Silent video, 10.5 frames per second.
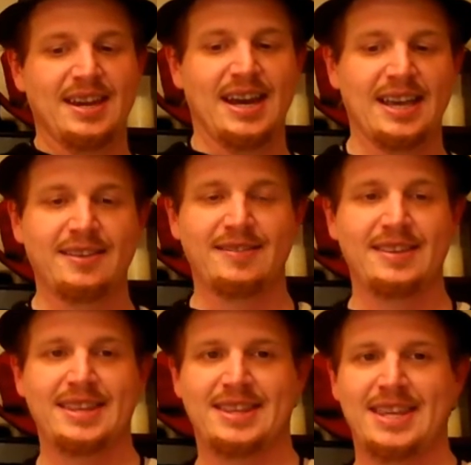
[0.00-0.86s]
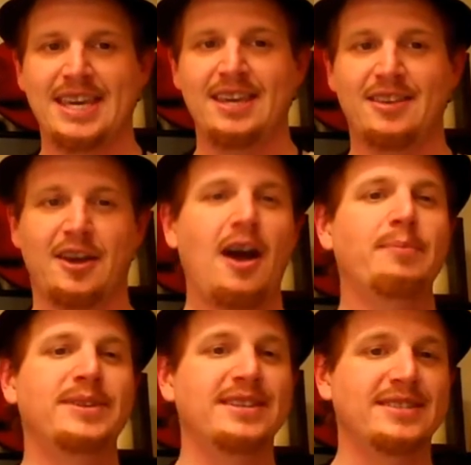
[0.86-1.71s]
I, the, the
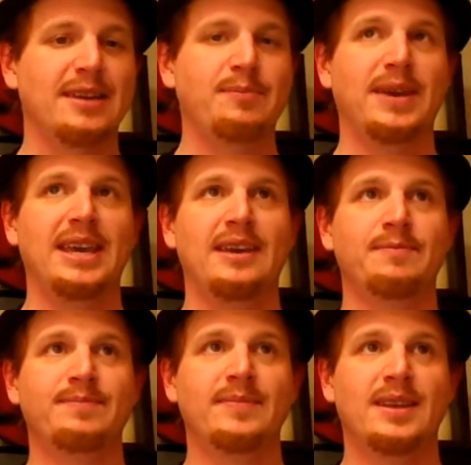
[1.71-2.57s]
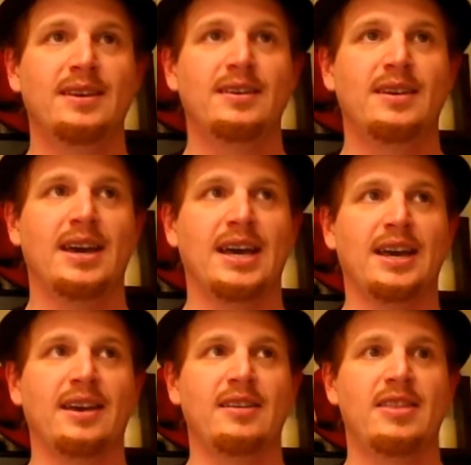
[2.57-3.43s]
competence can be
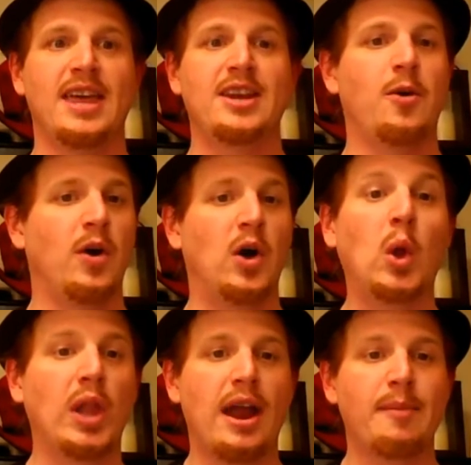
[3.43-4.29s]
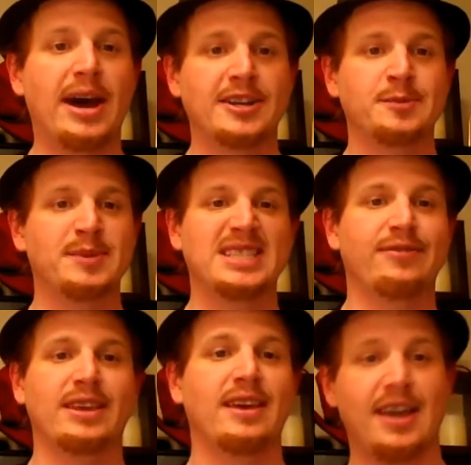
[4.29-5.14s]
uh, they know a whole lot about a
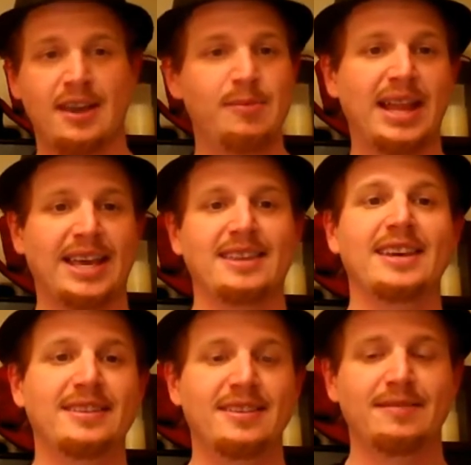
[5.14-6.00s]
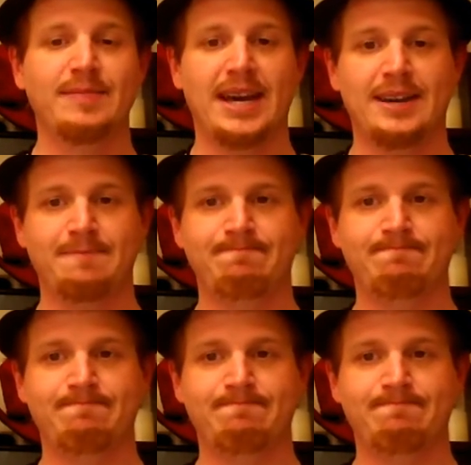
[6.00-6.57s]
specific thing. It can be like an uh,